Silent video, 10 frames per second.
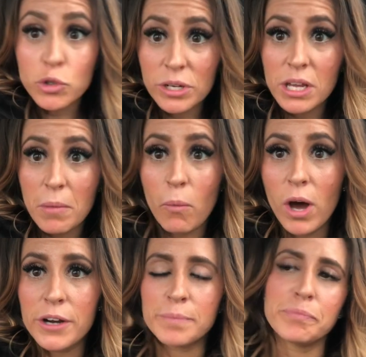drinking my
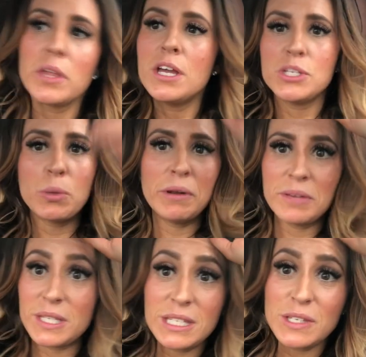water. So
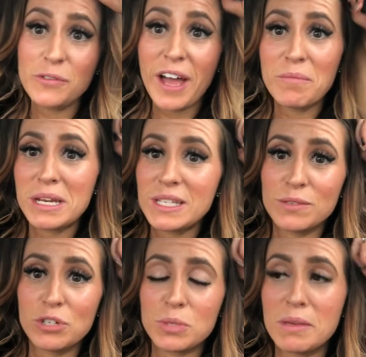anyways, this is five minutes
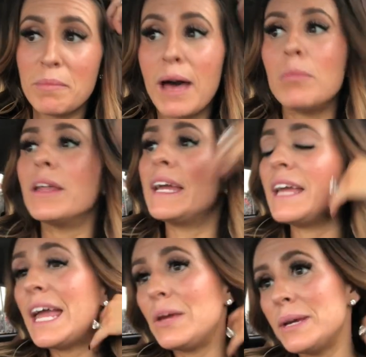of just me
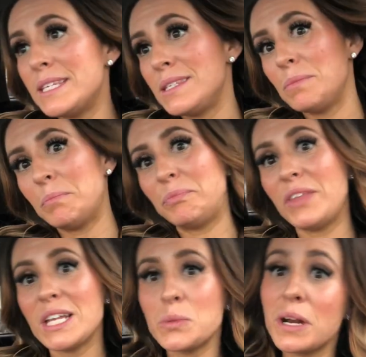babbling. Anyways,
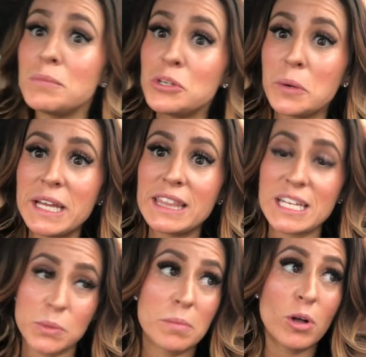that's what I'm doing.
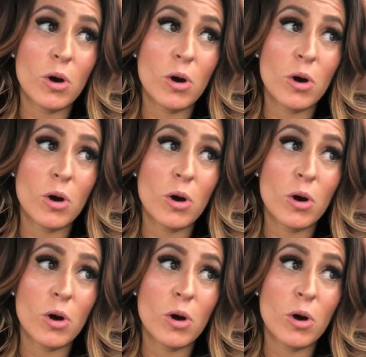That's where I'm